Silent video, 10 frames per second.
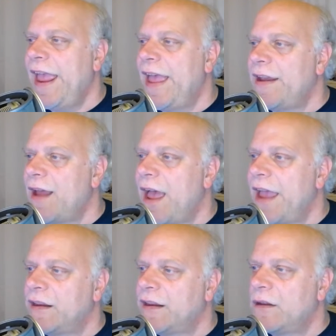and
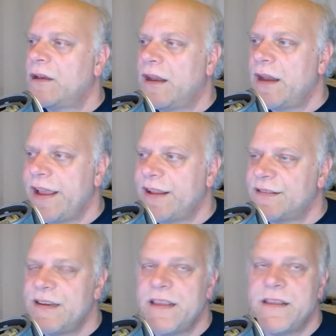I can look and I
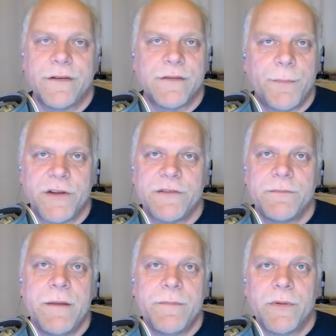can see that there's a
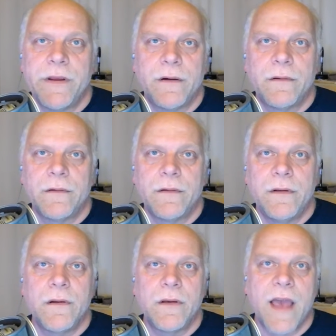bunch of people here,
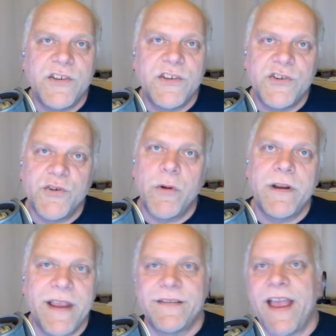you know, kind of
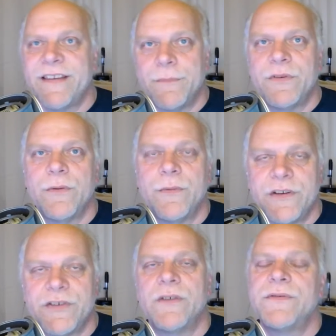joining me as, as I'm
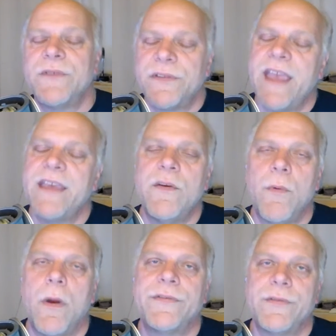doing this show. So
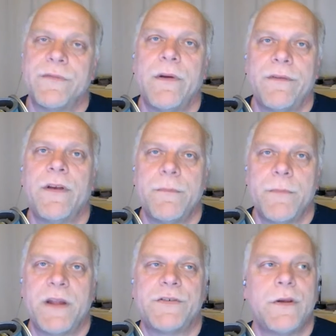thank you all so very,
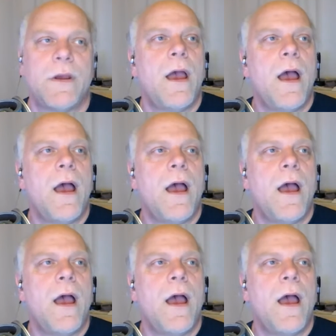very much.